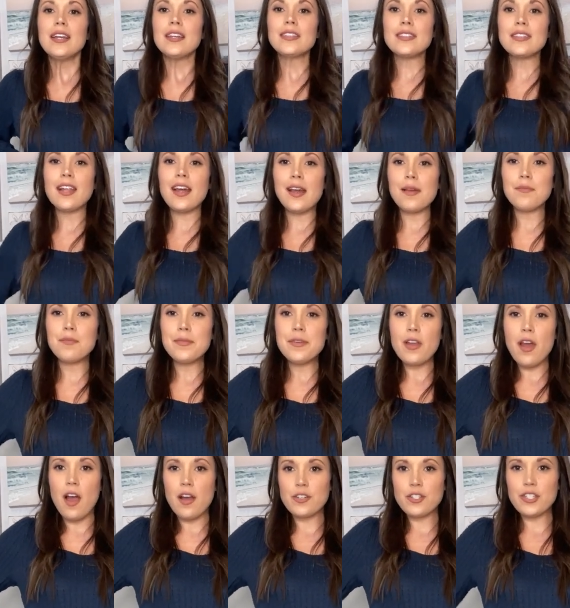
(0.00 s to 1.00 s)
It's not
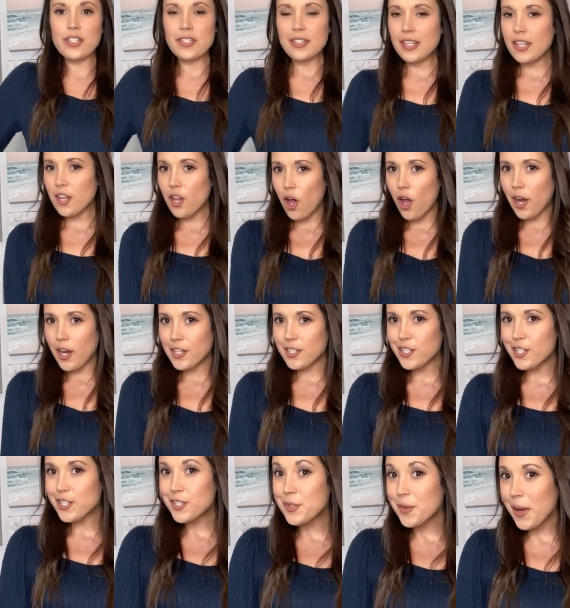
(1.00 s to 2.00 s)
obnoxiously
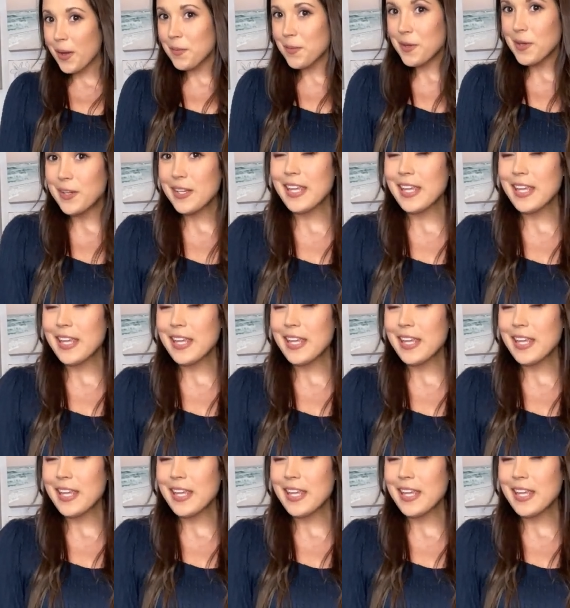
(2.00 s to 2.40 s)
large, so I will